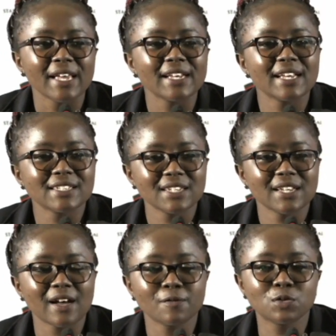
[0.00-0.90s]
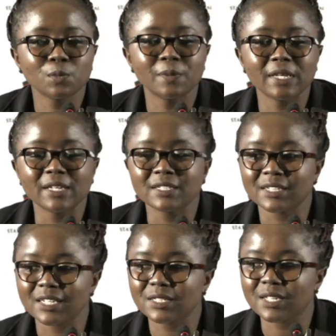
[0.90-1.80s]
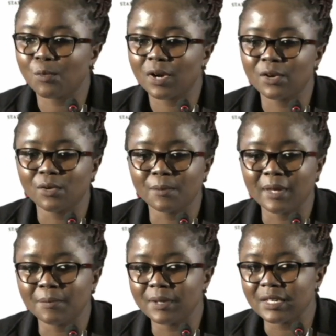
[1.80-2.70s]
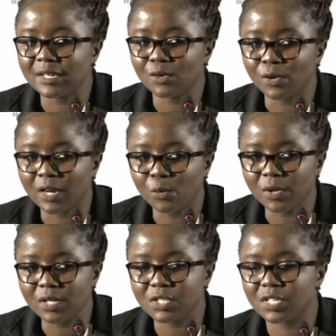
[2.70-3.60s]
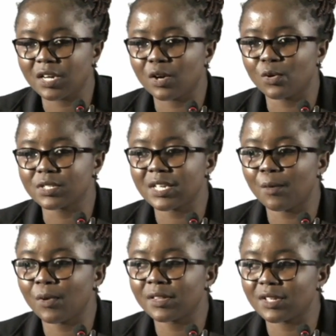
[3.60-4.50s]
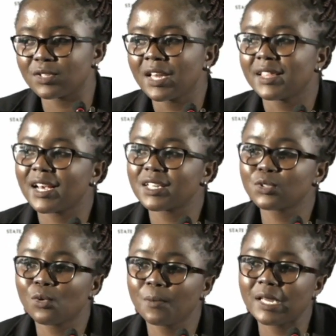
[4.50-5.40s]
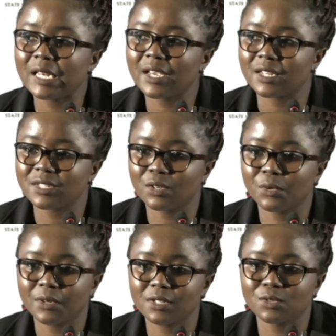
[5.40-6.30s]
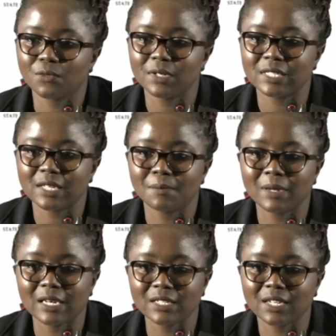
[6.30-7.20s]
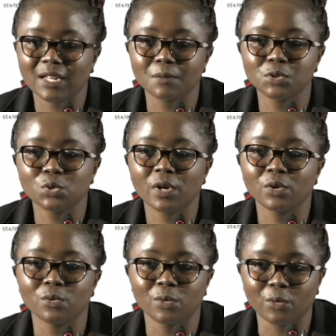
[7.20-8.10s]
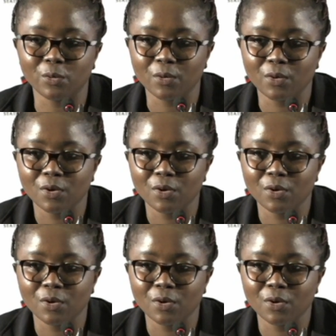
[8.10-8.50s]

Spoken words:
It doesn't have to be just someone maybe on a wheelchair, or someone that, there are so many categories of disability, and I'm sure you know.